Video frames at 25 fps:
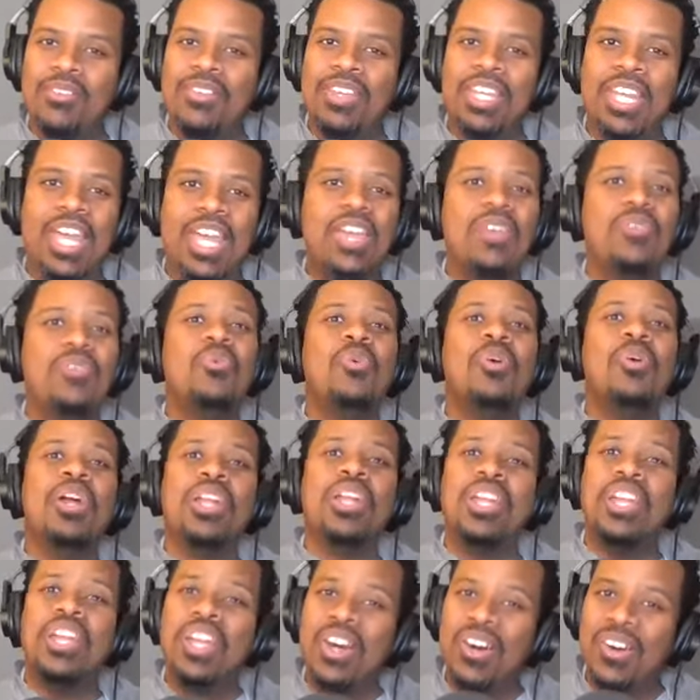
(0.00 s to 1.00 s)
and they want to
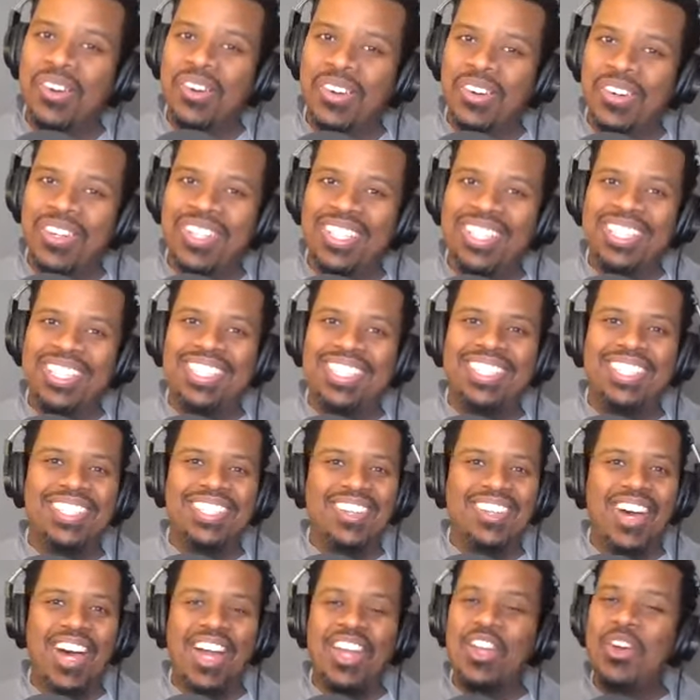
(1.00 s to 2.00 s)
know.
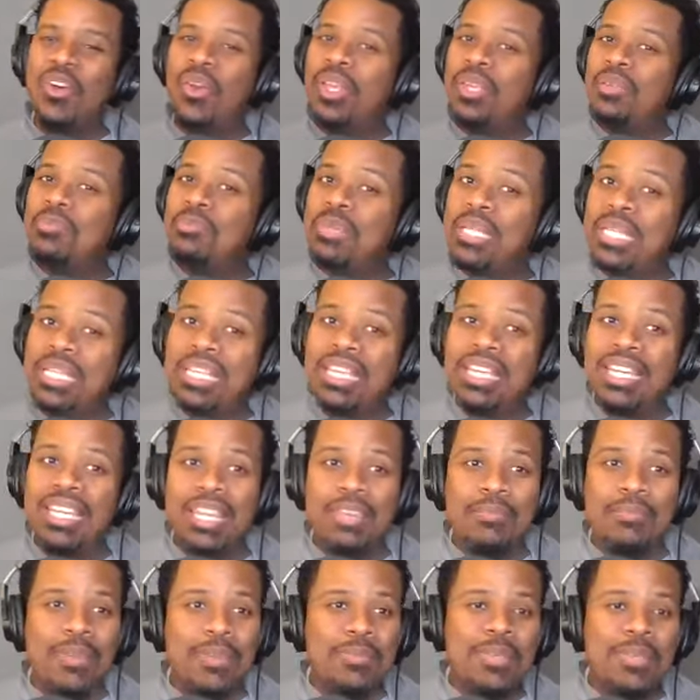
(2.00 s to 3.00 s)
I know they big and they
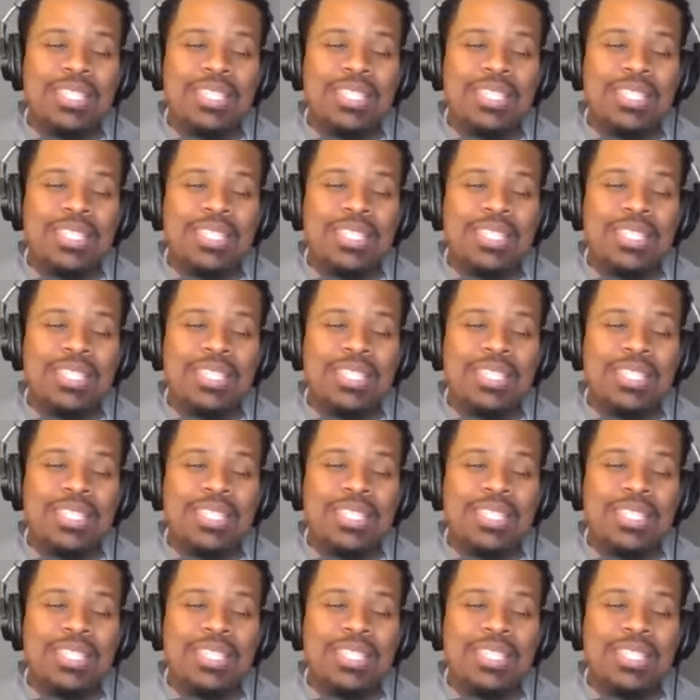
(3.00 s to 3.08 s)
may be